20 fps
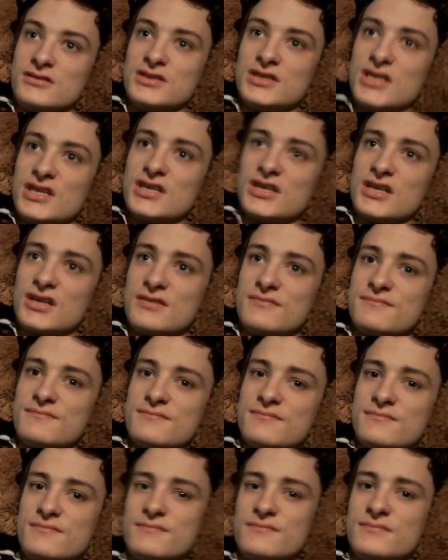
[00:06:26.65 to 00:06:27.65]
yeah.
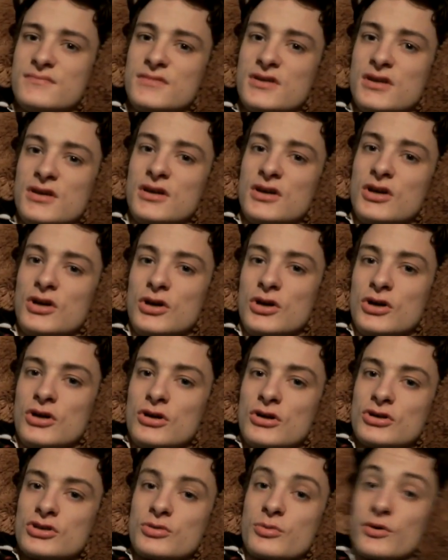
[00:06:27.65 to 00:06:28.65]

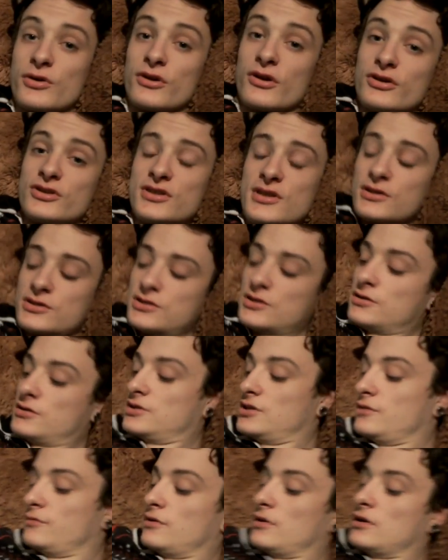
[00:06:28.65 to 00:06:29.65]
Should we go downstairs,
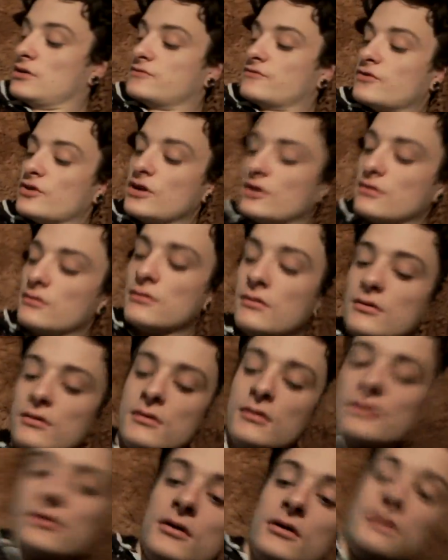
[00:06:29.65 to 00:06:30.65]
see what there is for eating?
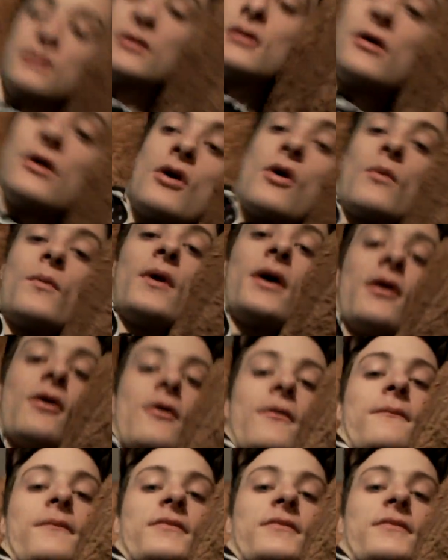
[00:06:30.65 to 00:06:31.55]
Why not?